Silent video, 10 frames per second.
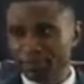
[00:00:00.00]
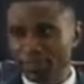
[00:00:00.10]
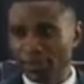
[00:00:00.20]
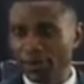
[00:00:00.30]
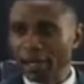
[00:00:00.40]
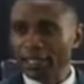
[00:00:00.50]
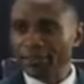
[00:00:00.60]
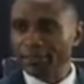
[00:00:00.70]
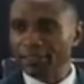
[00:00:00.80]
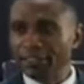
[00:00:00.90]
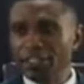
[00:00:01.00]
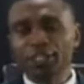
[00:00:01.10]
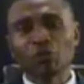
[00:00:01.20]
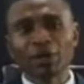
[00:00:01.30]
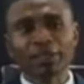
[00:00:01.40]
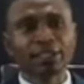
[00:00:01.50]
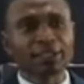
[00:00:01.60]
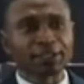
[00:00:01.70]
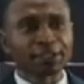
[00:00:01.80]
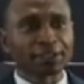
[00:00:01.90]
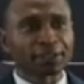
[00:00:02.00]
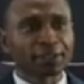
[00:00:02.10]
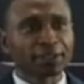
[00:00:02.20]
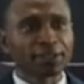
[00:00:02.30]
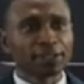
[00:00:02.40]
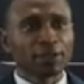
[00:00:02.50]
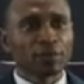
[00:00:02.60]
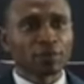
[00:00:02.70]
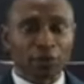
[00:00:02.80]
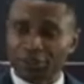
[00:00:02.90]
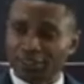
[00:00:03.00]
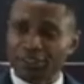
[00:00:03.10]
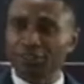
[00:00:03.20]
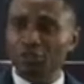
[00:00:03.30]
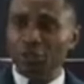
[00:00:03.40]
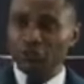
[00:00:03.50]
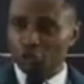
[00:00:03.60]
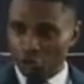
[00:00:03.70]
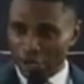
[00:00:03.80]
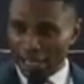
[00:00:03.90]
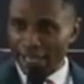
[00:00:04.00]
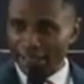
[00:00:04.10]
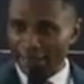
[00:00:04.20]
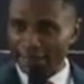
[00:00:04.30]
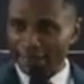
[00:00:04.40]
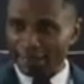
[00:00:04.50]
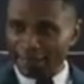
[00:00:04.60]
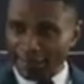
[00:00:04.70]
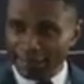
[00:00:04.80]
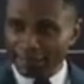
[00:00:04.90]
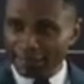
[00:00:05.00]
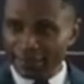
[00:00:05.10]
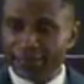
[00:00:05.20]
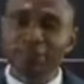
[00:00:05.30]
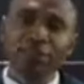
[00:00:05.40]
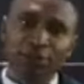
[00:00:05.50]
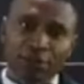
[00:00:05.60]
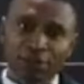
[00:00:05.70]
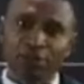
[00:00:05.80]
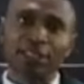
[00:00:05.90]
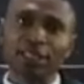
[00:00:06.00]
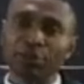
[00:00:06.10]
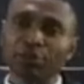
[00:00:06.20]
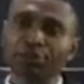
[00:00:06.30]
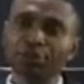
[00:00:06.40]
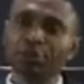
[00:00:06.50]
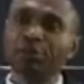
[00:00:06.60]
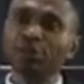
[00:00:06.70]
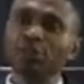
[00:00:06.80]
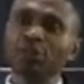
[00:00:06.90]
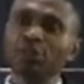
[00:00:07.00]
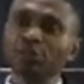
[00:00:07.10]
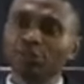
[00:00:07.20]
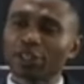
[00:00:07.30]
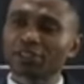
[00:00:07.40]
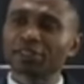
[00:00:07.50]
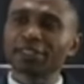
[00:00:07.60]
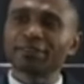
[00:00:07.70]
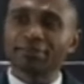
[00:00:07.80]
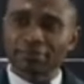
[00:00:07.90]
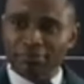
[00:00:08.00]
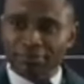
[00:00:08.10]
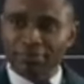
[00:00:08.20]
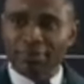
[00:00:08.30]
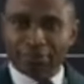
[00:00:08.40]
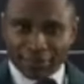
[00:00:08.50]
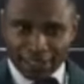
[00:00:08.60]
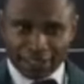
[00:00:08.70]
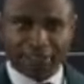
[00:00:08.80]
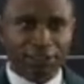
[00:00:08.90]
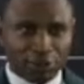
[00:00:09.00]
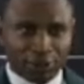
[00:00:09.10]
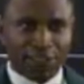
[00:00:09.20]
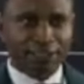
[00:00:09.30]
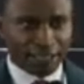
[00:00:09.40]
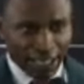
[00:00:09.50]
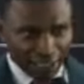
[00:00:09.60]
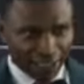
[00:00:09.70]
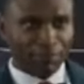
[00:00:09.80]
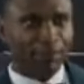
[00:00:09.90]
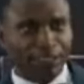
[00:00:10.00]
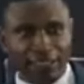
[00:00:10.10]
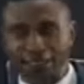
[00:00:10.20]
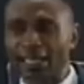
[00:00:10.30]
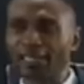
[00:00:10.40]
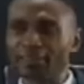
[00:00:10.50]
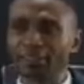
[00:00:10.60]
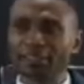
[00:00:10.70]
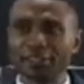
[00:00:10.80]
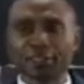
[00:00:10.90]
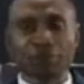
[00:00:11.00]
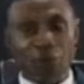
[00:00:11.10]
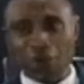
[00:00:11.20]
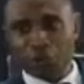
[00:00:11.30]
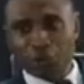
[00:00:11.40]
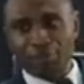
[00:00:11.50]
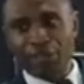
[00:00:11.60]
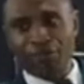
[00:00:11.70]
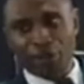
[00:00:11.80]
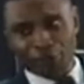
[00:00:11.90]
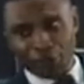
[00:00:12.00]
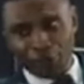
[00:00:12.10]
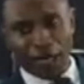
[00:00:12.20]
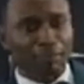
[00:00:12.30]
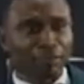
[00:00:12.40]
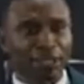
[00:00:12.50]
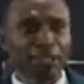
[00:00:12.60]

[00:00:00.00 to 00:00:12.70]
All right? What date is this? 14th of July. Huh? Okay, good. So, just listen to this and keep it aside. If you want to pray for him, you can pray.